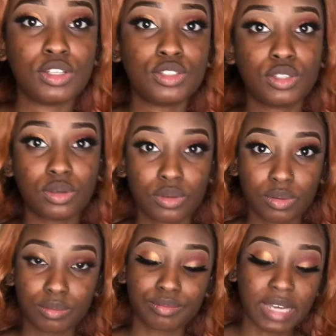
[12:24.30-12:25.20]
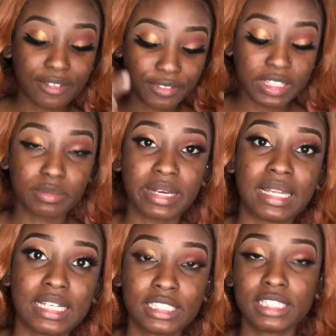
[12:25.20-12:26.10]
So I fixed my
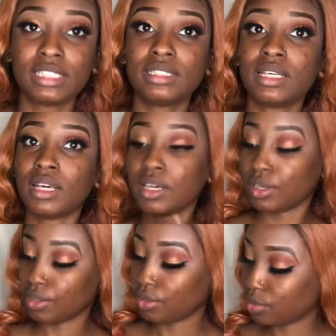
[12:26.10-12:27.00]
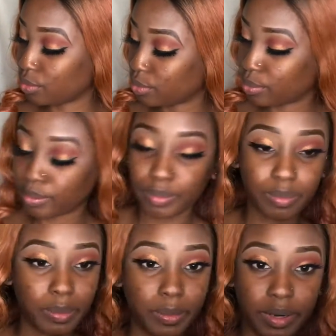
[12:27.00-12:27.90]
lashes, you know,
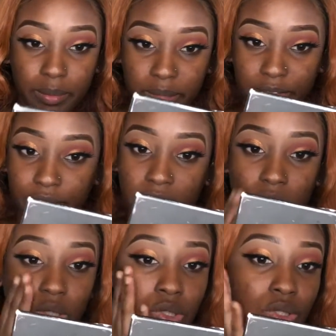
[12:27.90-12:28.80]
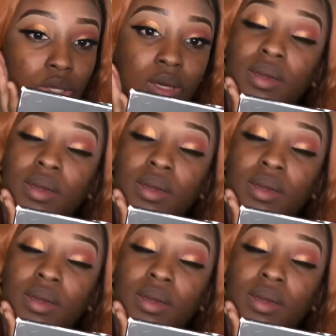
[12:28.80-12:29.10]
prime my face.